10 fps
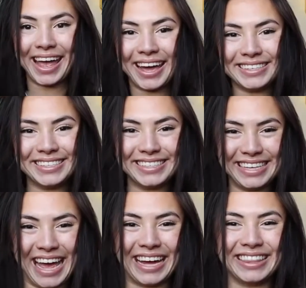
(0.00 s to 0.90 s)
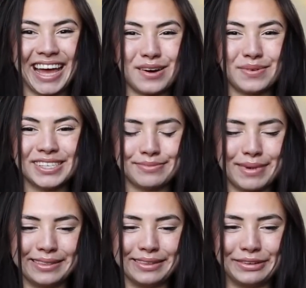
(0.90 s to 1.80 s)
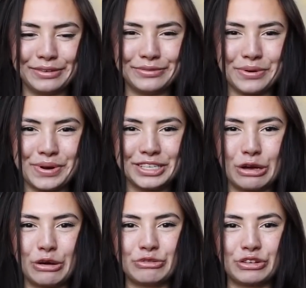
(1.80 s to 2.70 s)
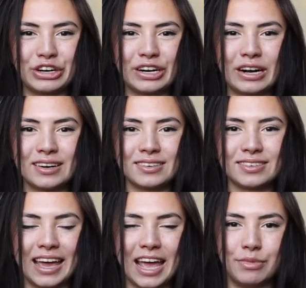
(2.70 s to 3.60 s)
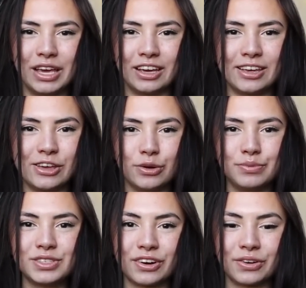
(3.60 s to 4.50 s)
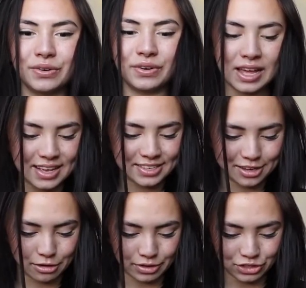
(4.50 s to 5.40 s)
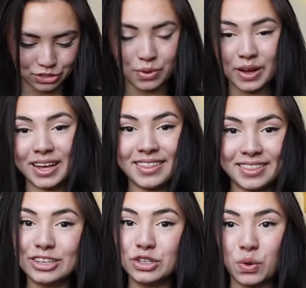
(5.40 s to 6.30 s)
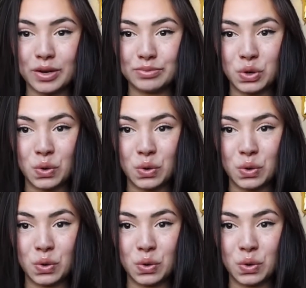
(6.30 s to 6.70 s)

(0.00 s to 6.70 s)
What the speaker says: And yeah, that was my little voiceover gaming cube circle. So enjoy the dorm